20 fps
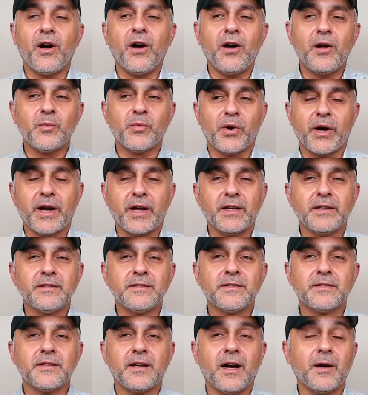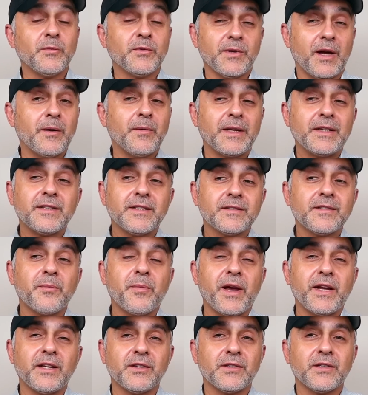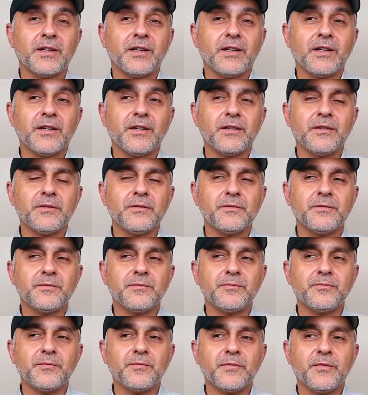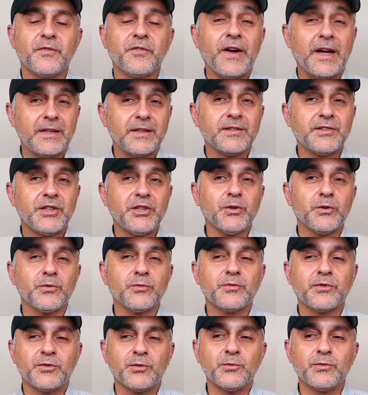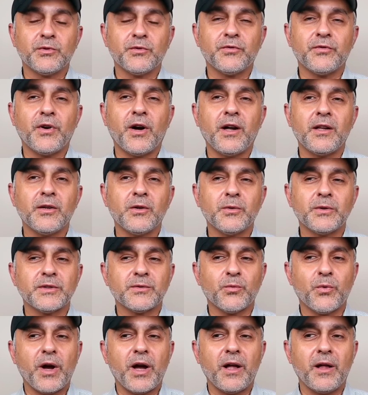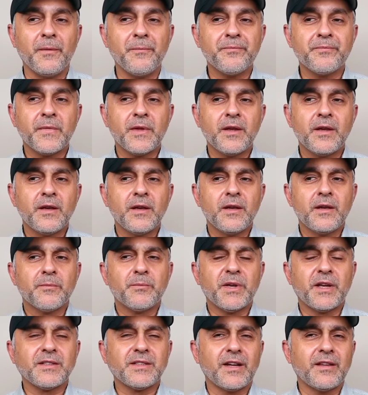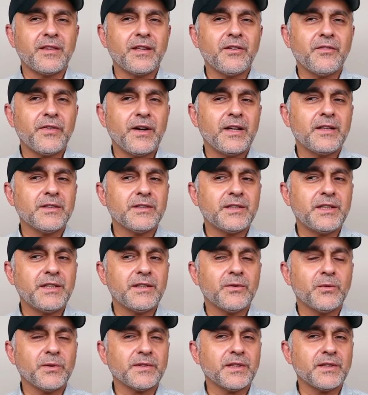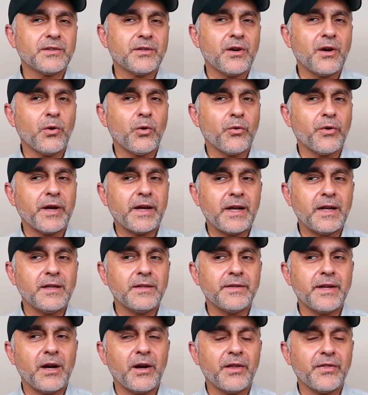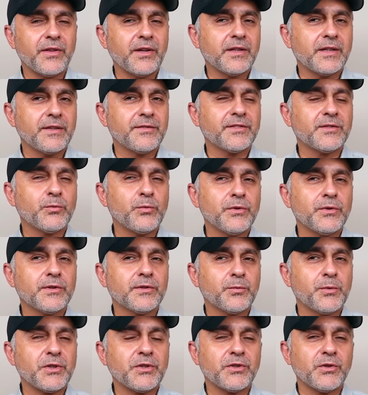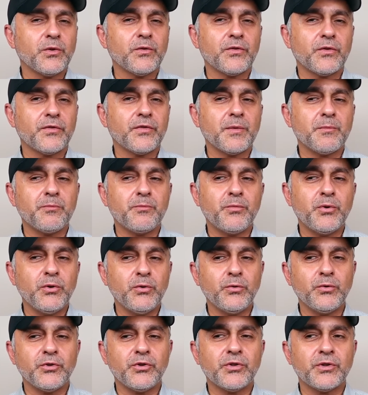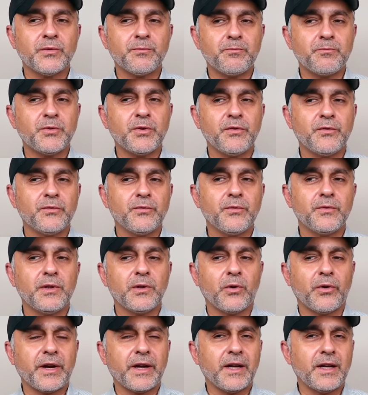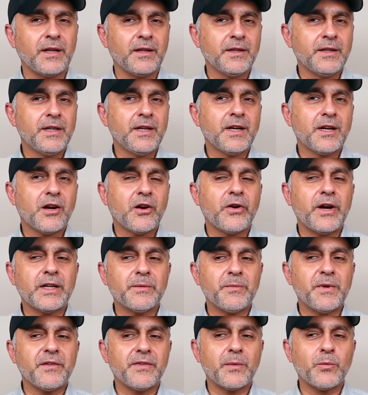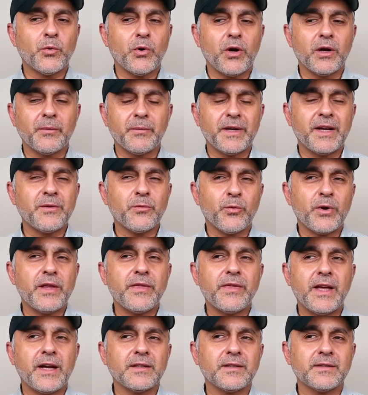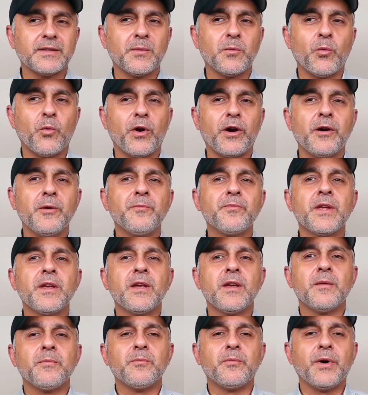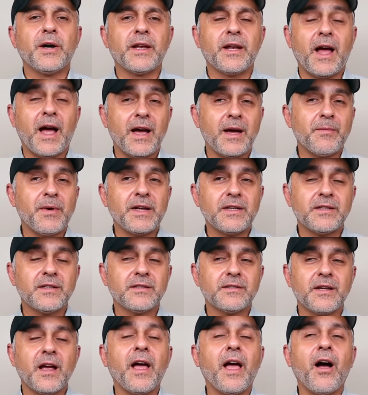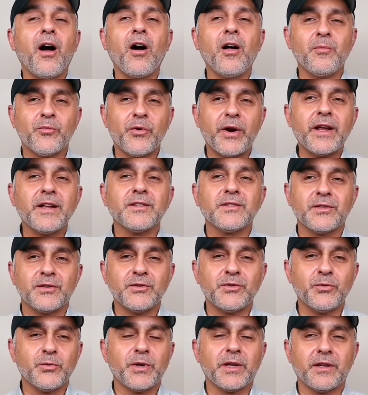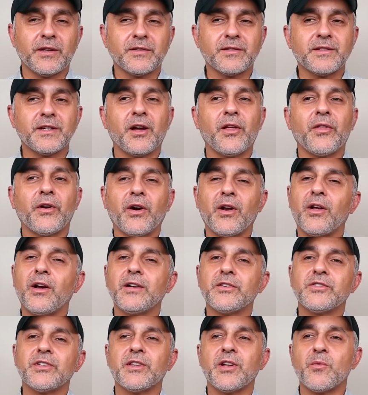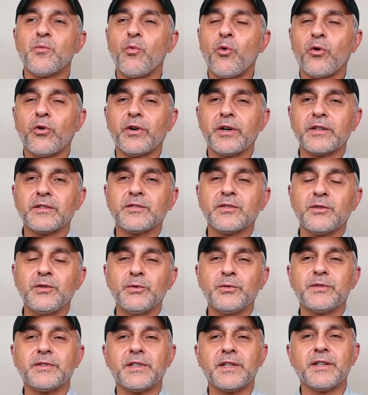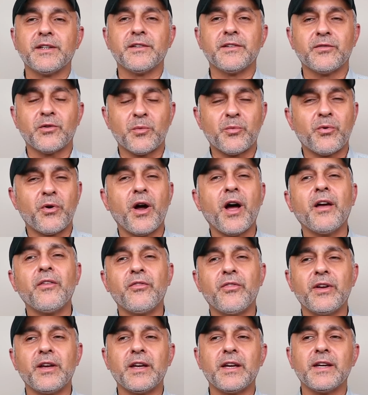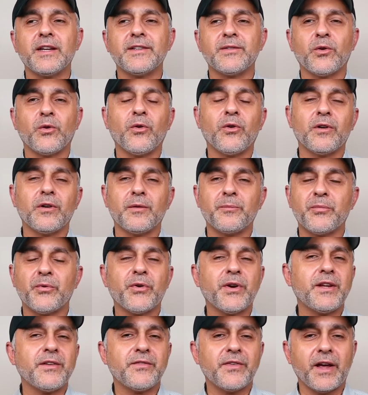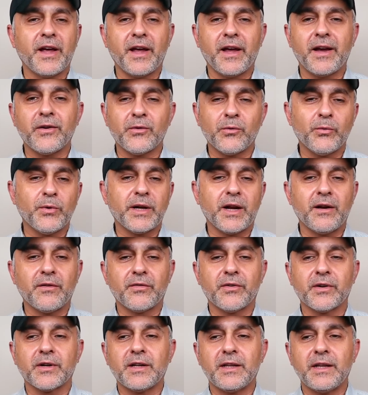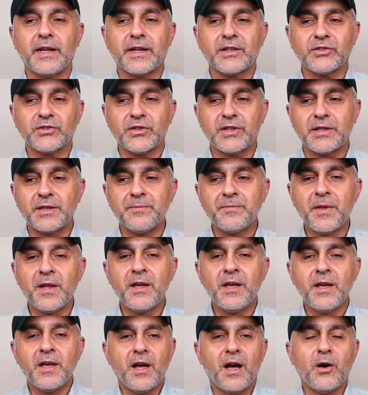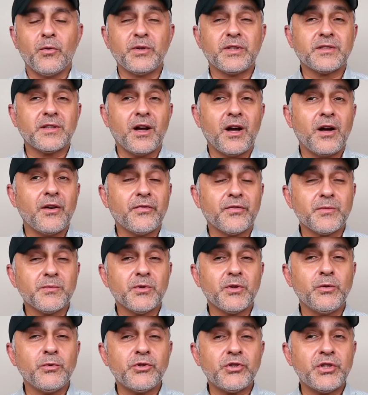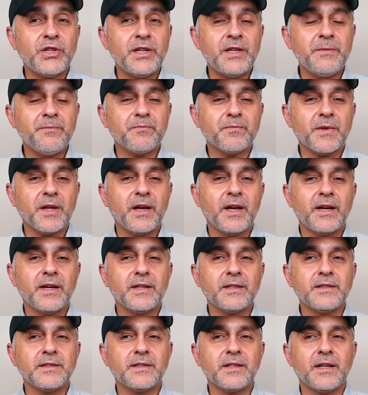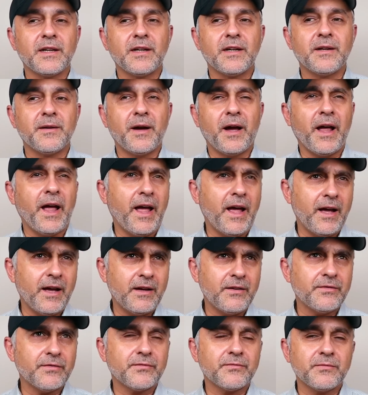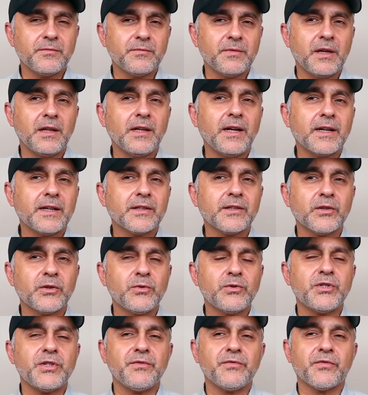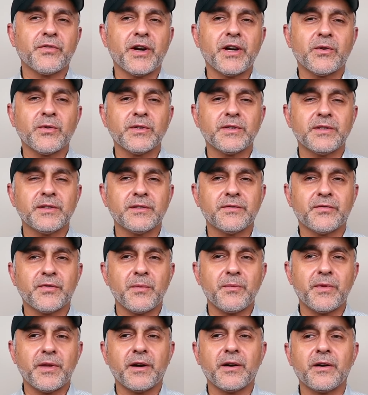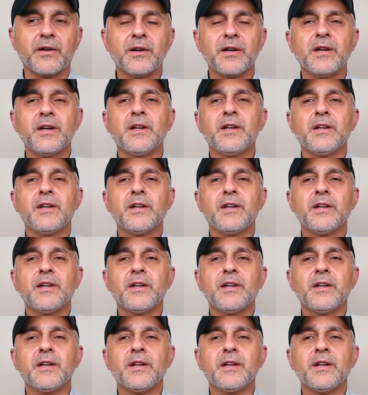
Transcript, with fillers: all brands I'm, I'm anticipating uh, Valentino soon to follow as well, because I think Valentino is under L'Oreal now. I think they've sw switched over from Puig to L'Oreal. Correct me if I'm wrong, but I read that somewhere. But I'm anticipating all brands are doing this now. They're launching their more exclusive or private or privé or whatever collection. Uh, we saw from Gucci, and uh, I have a lot of the Gucci fragrances from their